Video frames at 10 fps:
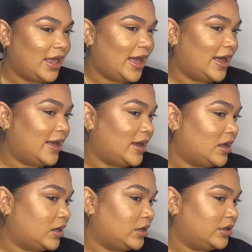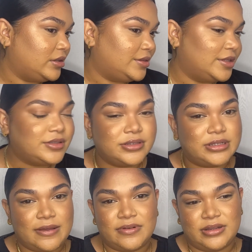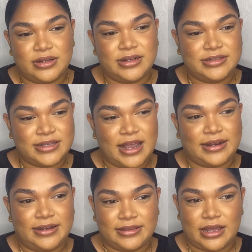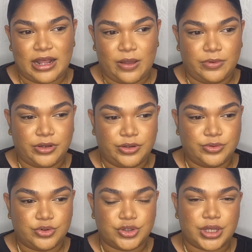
And this is definitely the technique that I would use